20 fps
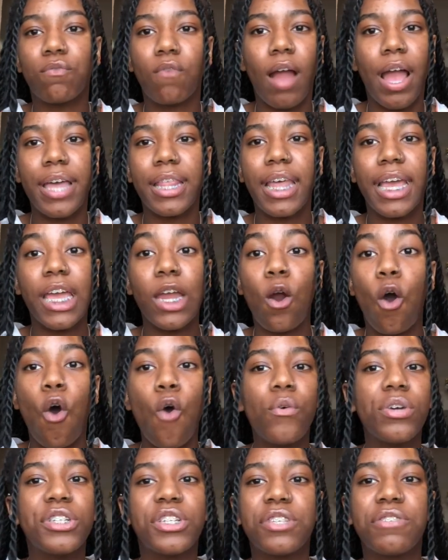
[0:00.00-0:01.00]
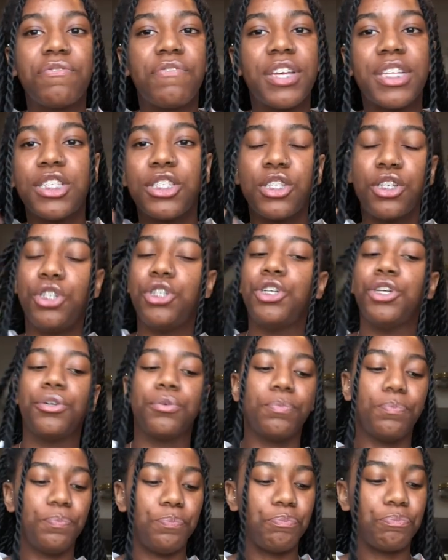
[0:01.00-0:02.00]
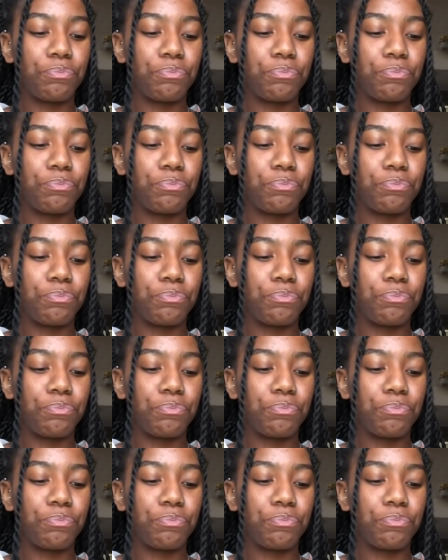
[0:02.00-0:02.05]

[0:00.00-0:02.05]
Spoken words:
right. Like it always just fits the shoe.